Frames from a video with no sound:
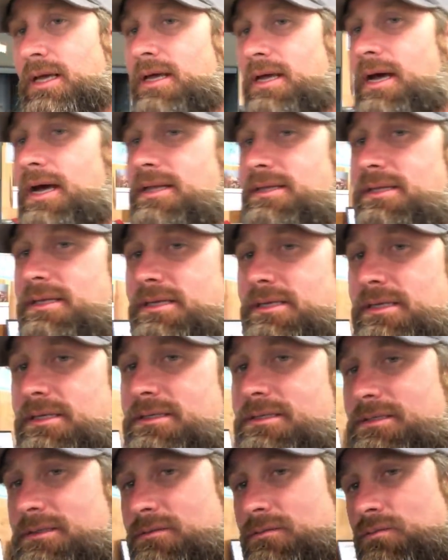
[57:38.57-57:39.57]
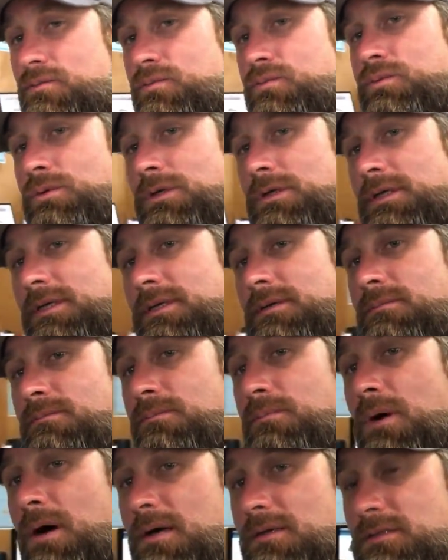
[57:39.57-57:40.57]
I think it's really
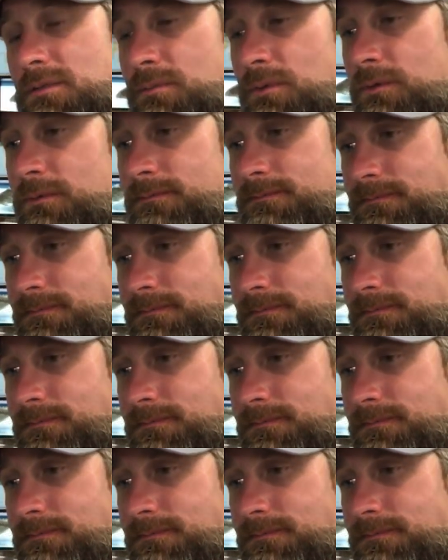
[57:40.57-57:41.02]
possible.